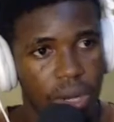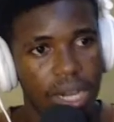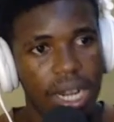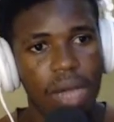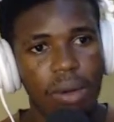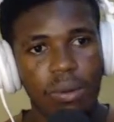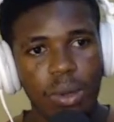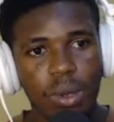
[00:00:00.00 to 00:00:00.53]

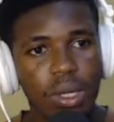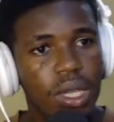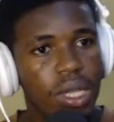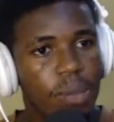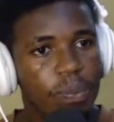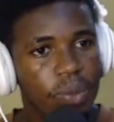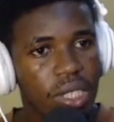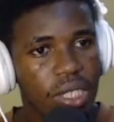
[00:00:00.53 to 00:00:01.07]
Now,
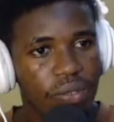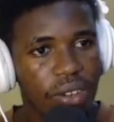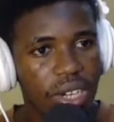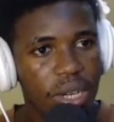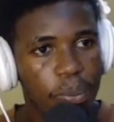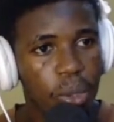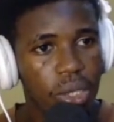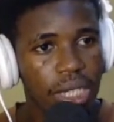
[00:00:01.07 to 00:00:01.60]
it's very
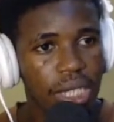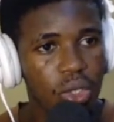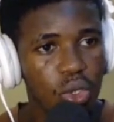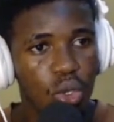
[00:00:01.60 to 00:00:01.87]
important to